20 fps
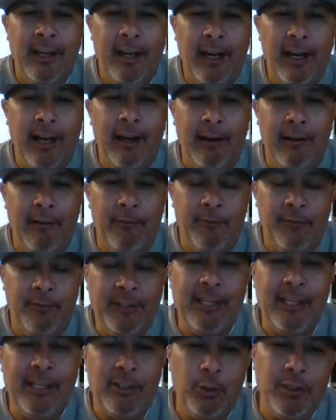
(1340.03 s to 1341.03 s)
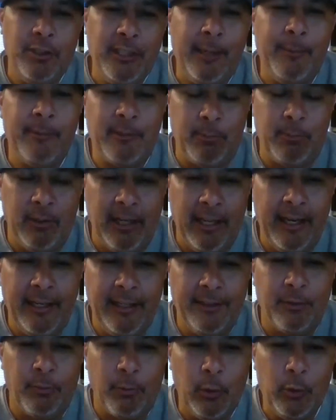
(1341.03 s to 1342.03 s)
of these two teams playing
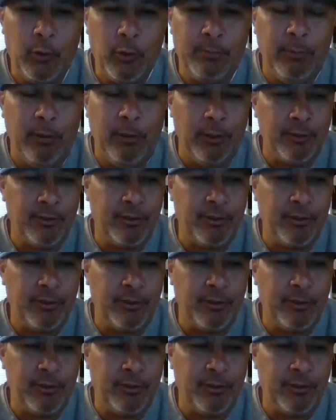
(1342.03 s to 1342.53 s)
in the Rose Bowl.